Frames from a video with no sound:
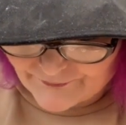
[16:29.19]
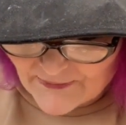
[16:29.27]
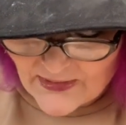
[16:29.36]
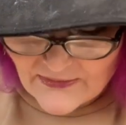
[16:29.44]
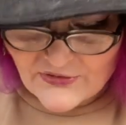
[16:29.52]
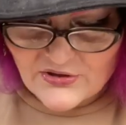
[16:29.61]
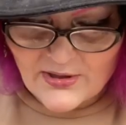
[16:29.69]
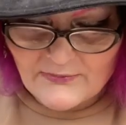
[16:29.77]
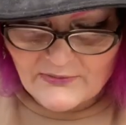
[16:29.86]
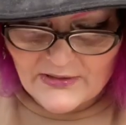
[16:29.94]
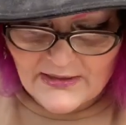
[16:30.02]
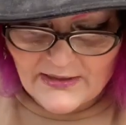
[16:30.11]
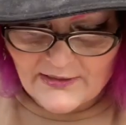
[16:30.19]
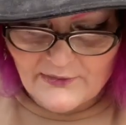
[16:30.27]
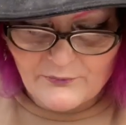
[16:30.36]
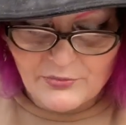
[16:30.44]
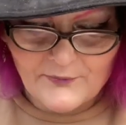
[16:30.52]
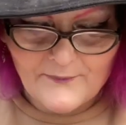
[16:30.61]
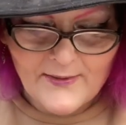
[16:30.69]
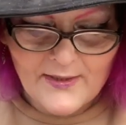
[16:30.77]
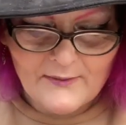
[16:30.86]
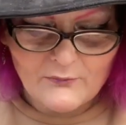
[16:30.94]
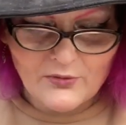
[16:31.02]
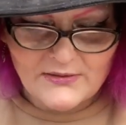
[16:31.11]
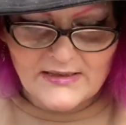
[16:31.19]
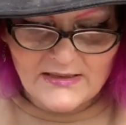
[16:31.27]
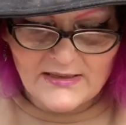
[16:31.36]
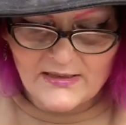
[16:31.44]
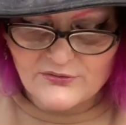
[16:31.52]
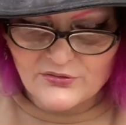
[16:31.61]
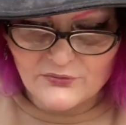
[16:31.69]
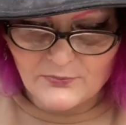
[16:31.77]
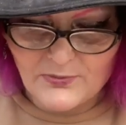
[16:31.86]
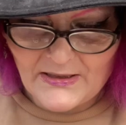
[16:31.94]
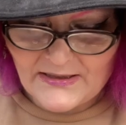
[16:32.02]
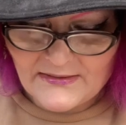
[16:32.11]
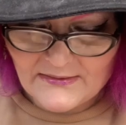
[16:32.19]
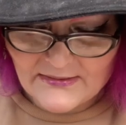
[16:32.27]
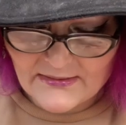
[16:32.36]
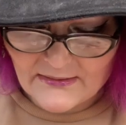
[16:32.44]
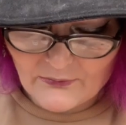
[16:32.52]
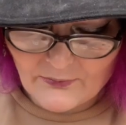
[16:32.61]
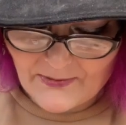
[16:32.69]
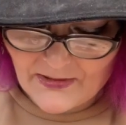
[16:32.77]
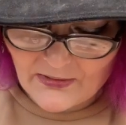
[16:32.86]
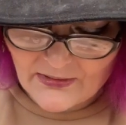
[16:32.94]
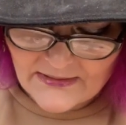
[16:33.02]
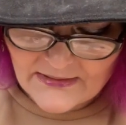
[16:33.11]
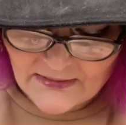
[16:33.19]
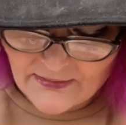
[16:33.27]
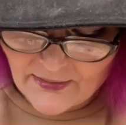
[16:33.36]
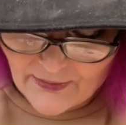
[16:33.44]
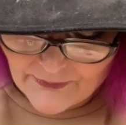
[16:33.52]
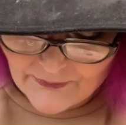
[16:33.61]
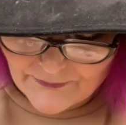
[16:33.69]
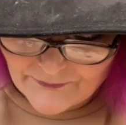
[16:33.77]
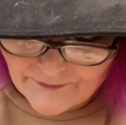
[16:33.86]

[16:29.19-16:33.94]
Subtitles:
It's a shame really they don't put what's in the actual blends. It would be nice to know.